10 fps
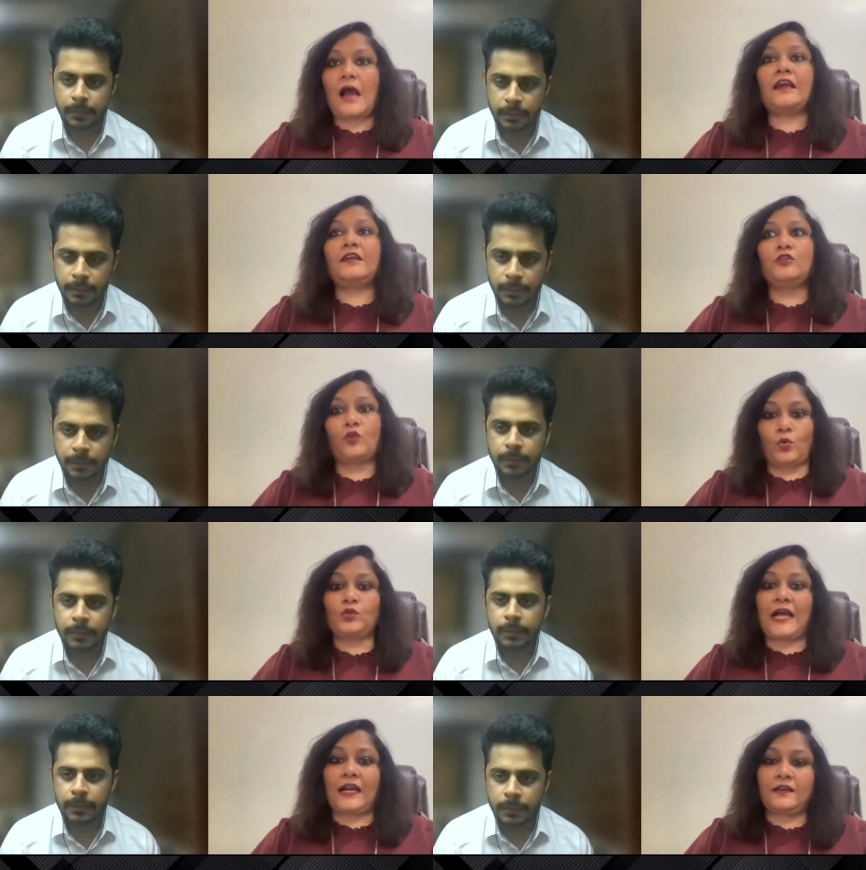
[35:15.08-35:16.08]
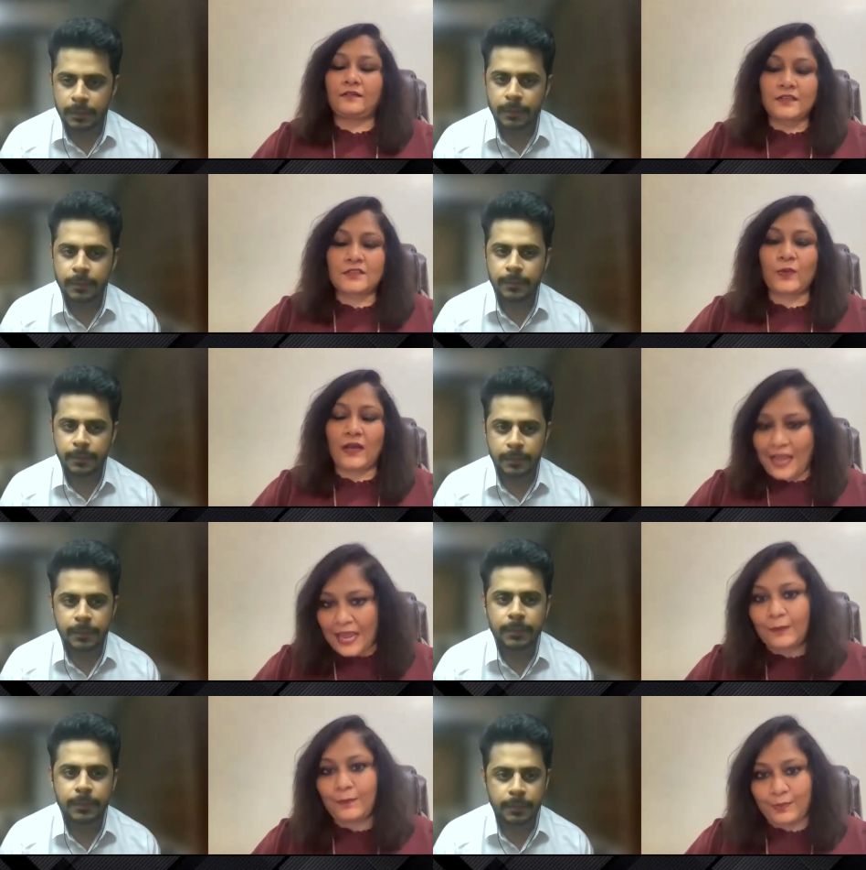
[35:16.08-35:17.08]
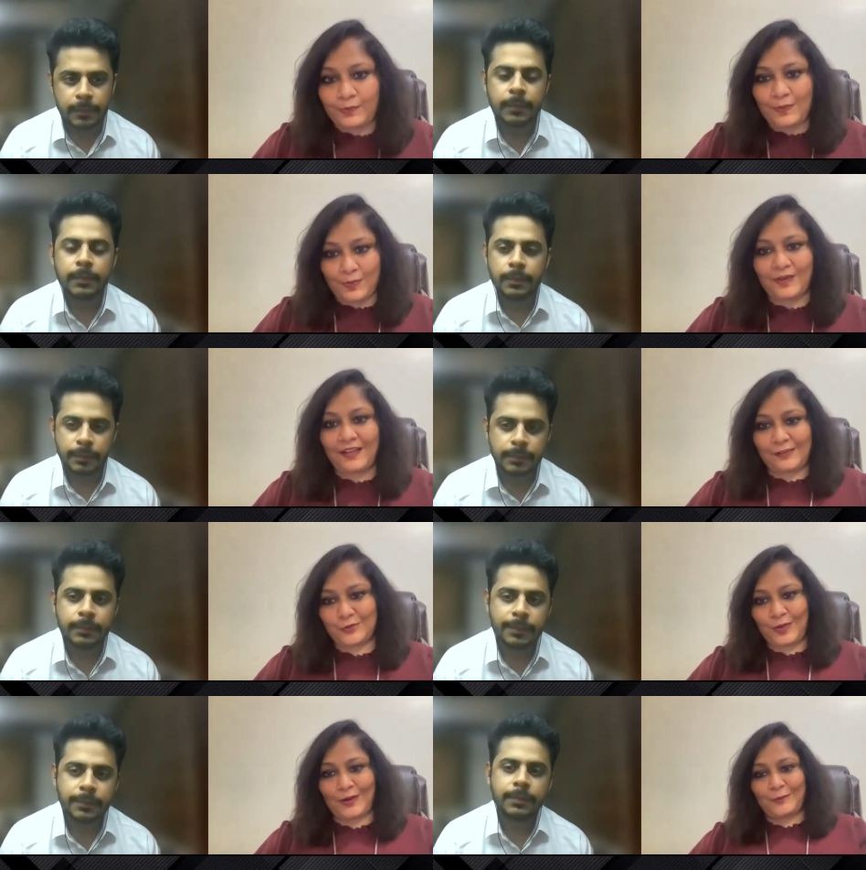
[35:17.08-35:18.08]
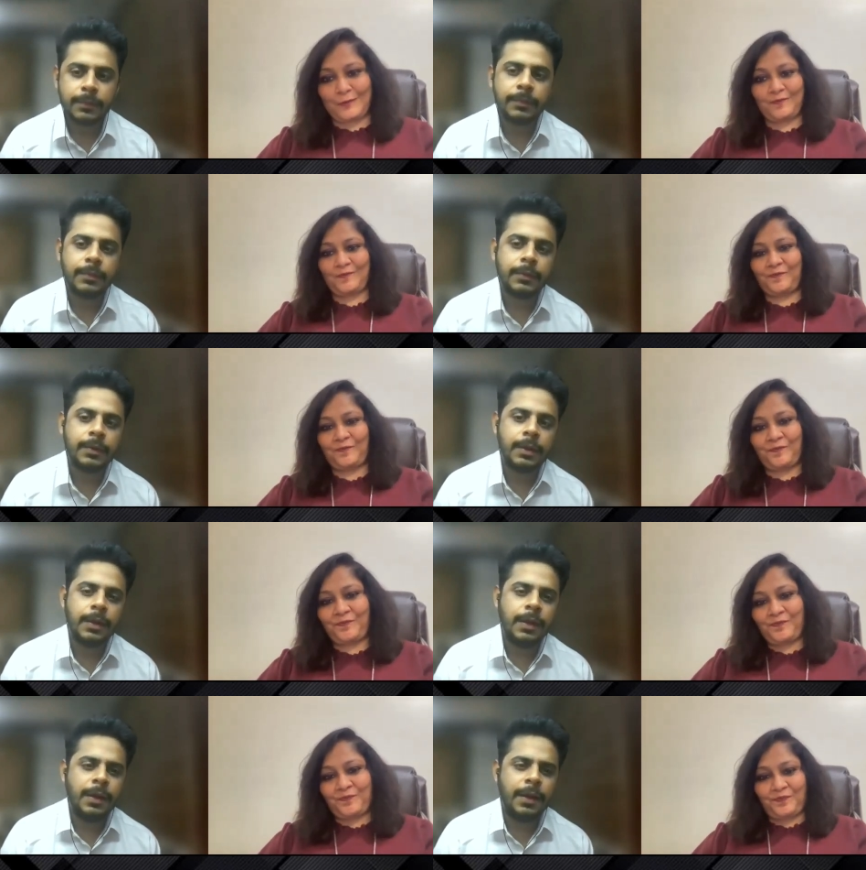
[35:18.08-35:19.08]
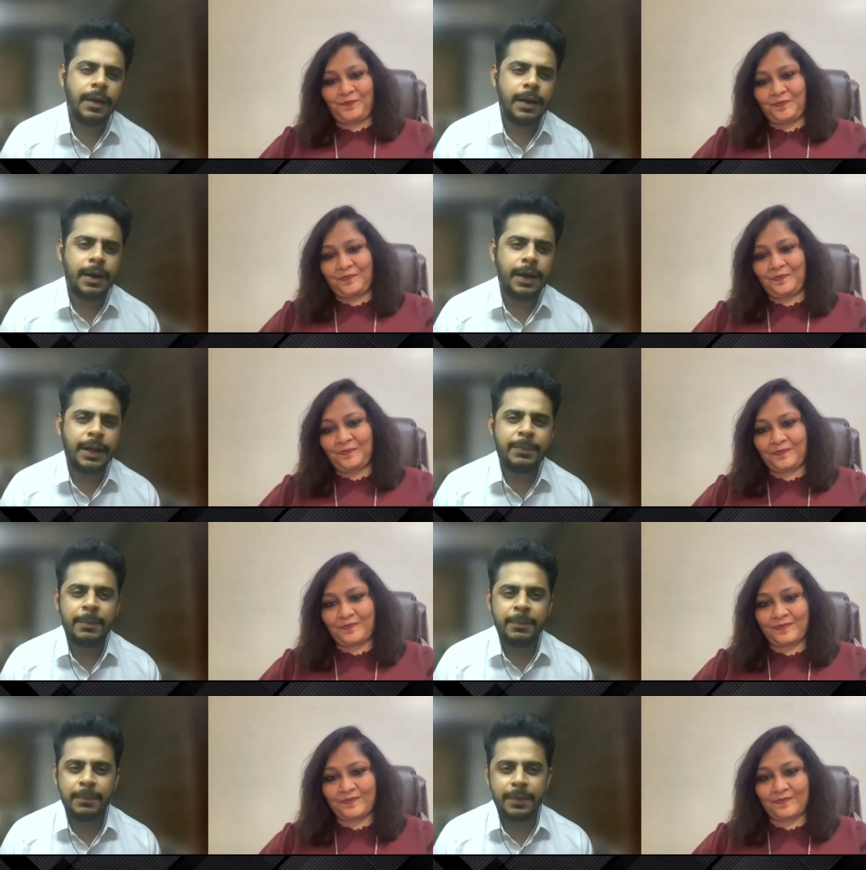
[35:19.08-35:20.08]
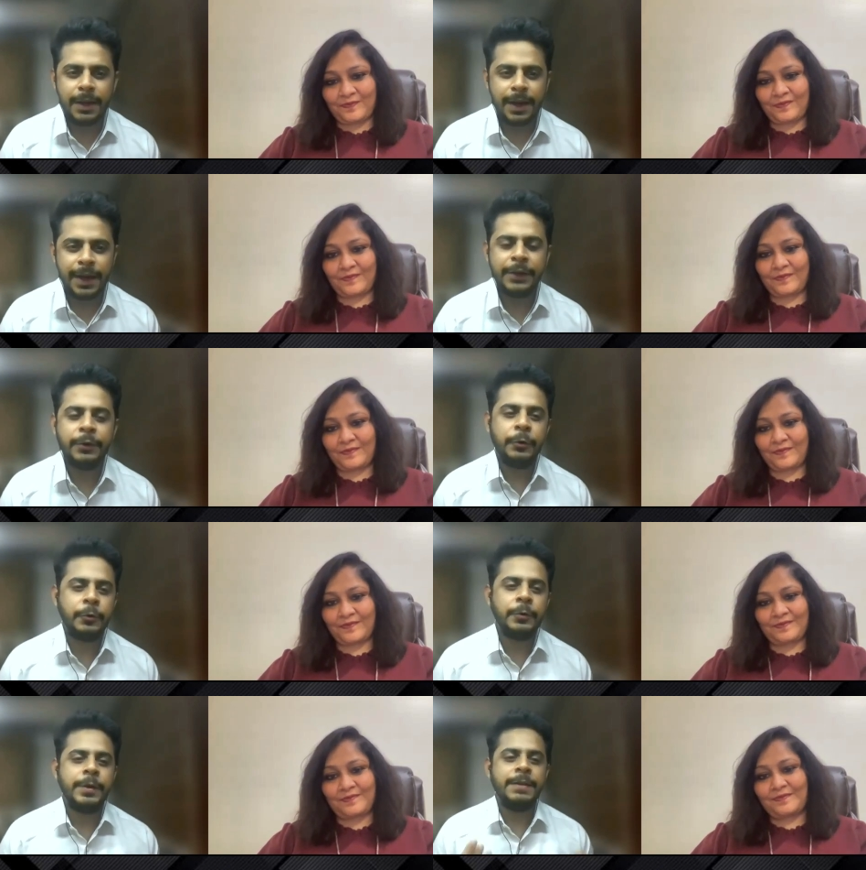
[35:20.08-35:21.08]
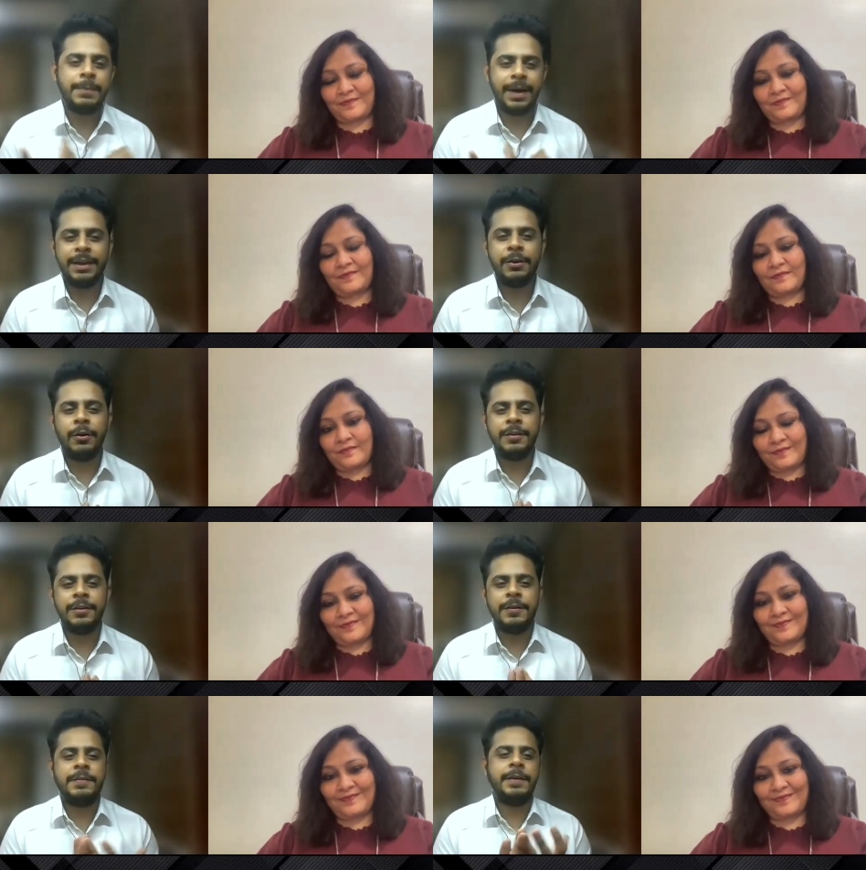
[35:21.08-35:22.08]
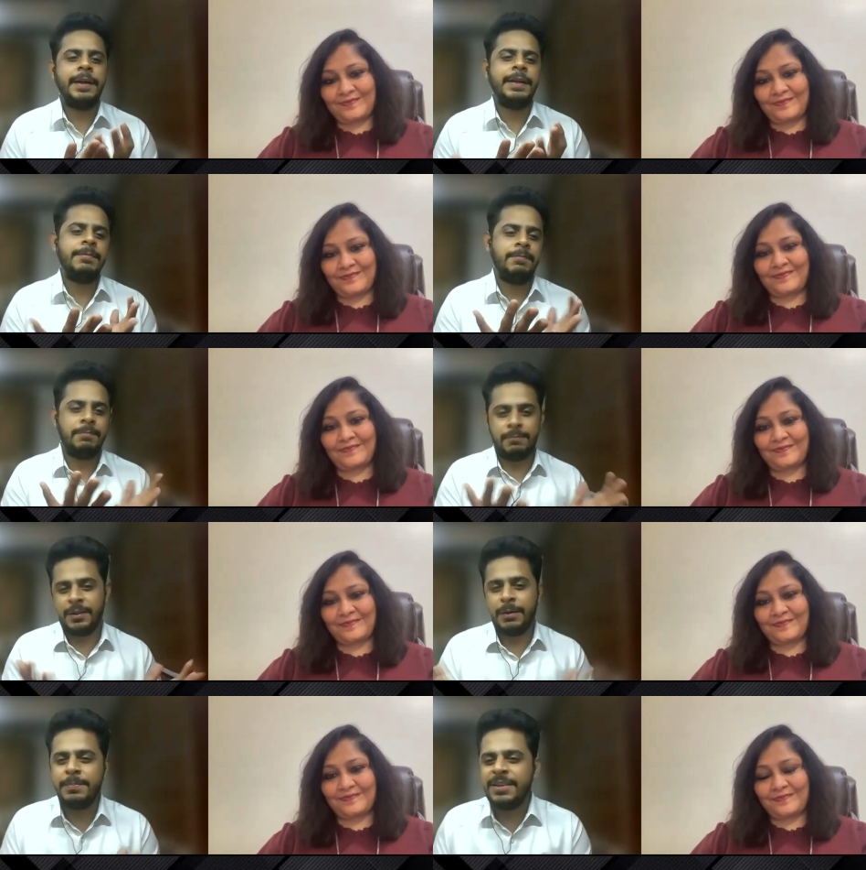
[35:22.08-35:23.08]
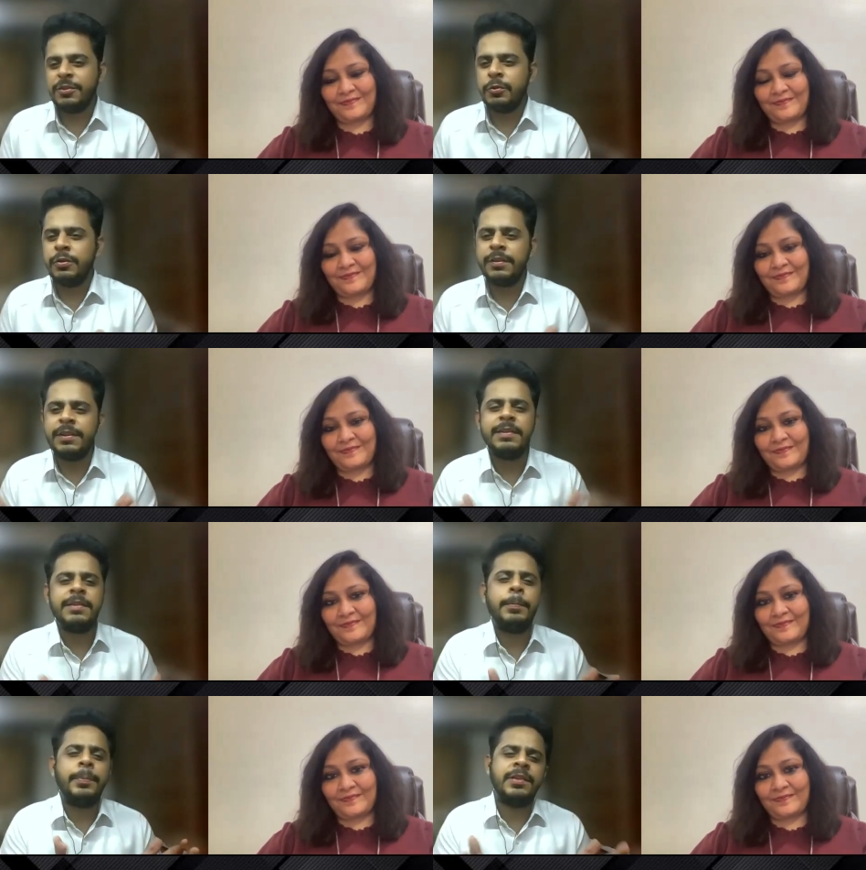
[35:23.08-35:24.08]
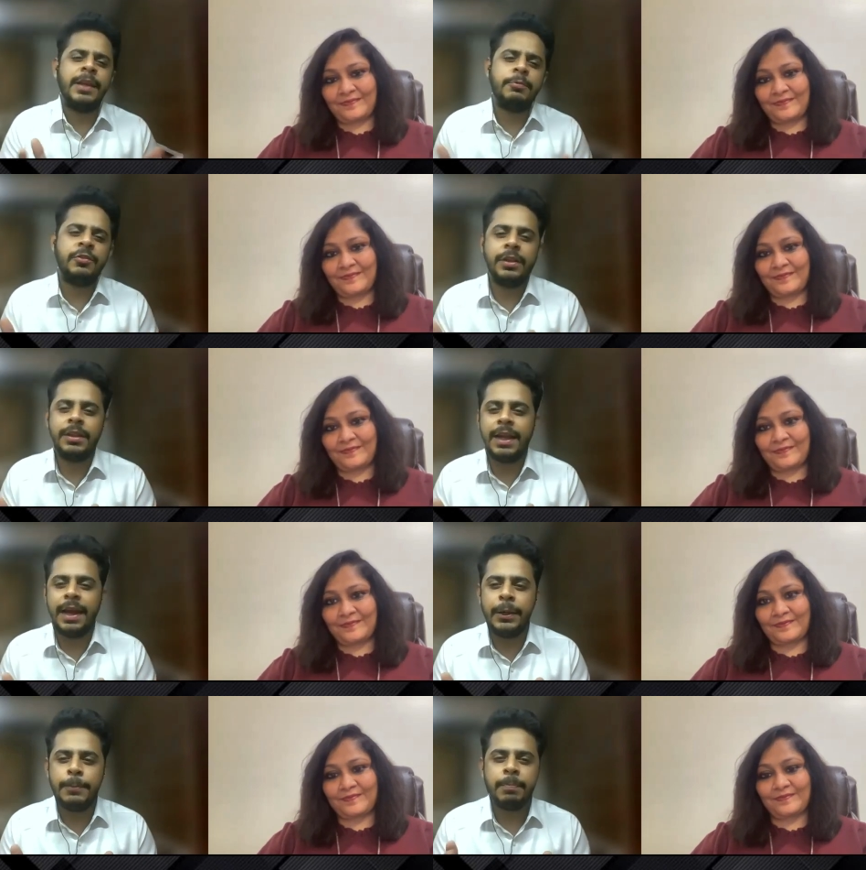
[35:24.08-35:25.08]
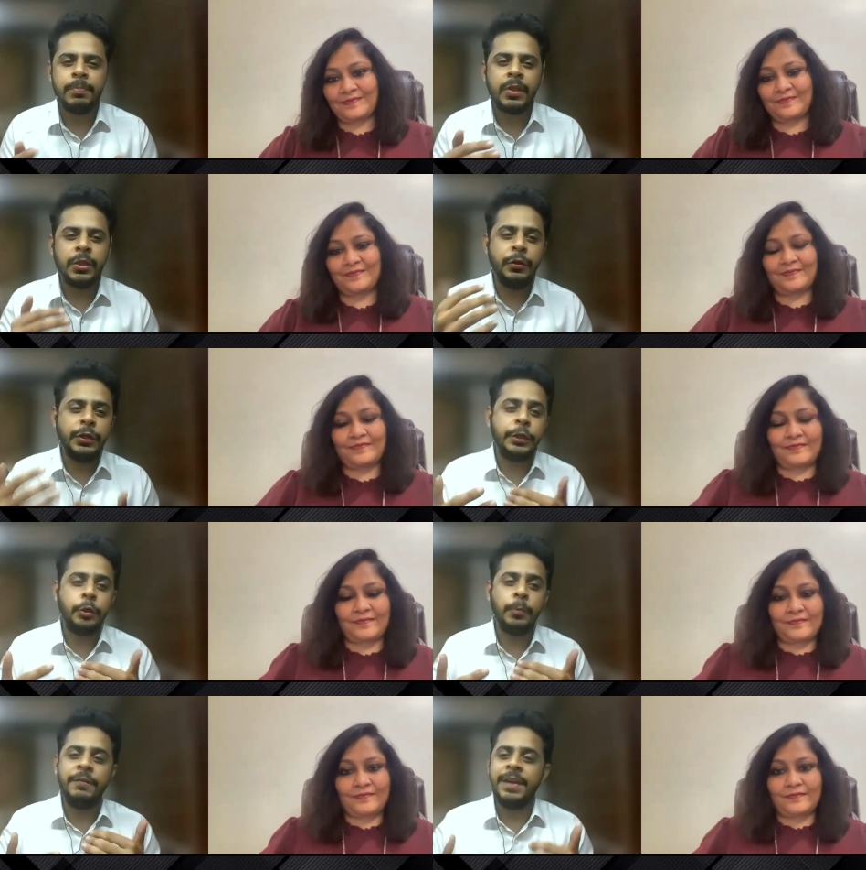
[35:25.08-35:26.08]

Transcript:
Speaker 1: I know that this will help people as well. And, ma'am,
Speaker 2: I don't know, in my colleges and some B schools, this is a perception that you need to be